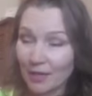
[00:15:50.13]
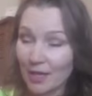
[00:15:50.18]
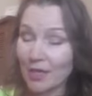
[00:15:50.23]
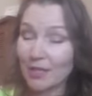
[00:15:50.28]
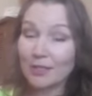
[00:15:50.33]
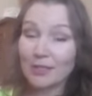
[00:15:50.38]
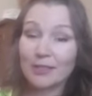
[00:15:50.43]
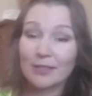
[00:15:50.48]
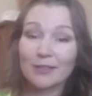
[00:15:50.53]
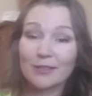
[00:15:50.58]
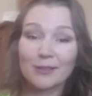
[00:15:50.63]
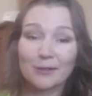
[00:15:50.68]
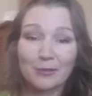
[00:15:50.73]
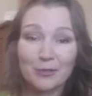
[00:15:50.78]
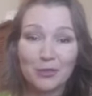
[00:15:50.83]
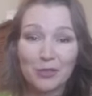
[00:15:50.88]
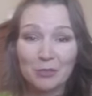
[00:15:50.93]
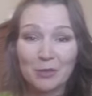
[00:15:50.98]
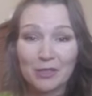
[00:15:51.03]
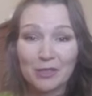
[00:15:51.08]
Yes, it
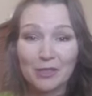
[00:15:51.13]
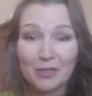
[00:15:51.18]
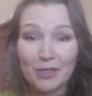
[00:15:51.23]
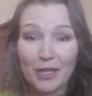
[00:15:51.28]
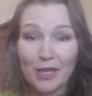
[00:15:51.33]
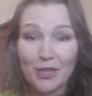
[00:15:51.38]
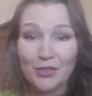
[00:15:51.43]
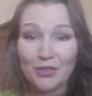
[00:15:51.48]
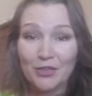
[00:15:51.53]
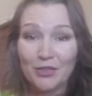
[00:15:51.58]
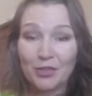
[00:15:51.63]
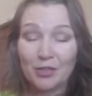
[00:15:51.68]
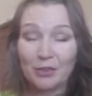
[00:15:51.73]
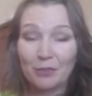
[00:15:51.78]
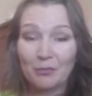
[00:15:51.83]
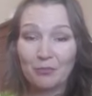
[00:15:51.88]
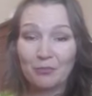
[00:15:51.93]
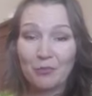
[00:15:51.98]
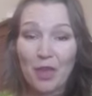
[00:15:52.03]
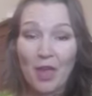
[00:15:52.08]
was
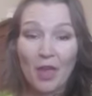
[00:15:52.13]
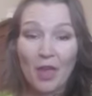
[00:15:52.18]
meditation.